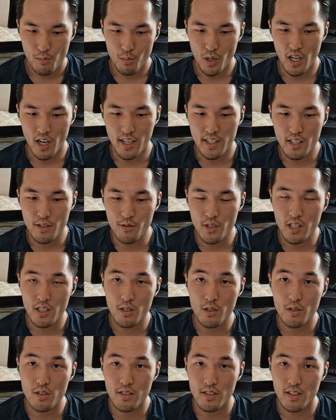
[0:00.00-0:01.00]
But I didn't really
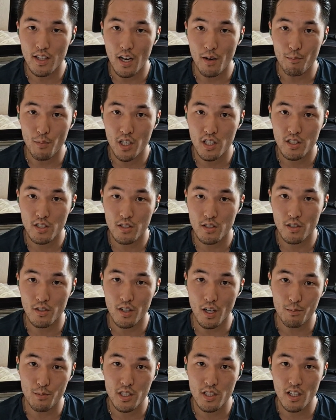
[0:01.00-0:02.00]
use her that much,
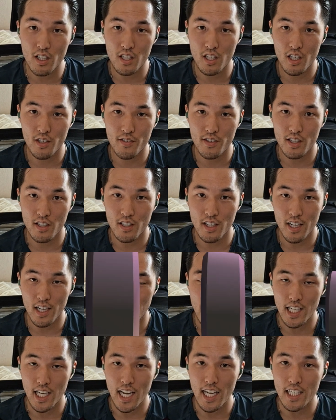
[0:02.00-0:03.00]
so I'm just going to give her
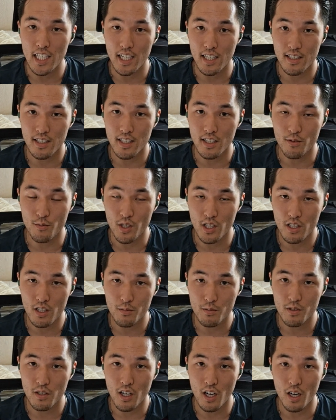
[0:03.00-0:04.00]
a 8 out of 10 when it
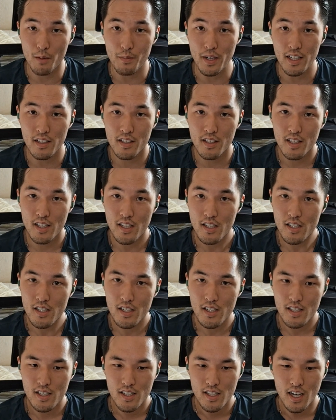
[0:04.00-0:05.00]
comes to combat.
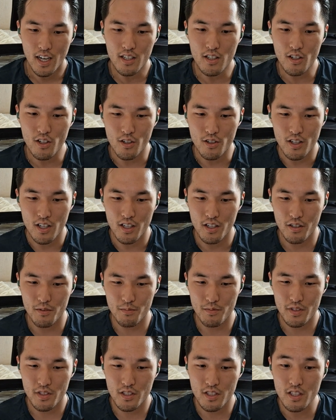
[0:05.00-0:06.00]
I don't
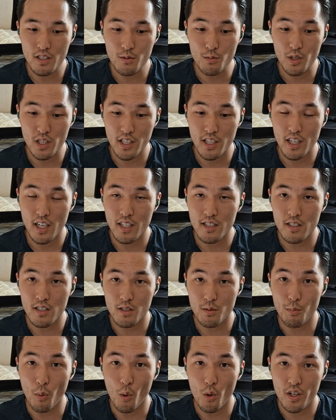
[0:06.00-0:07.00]
know. She's really good as a
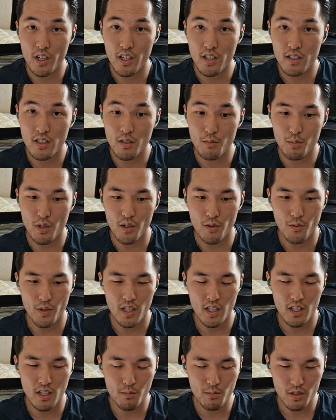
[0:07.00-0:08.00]
support character, but
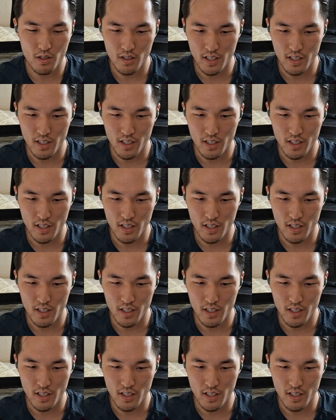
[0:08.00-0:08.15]
when it comes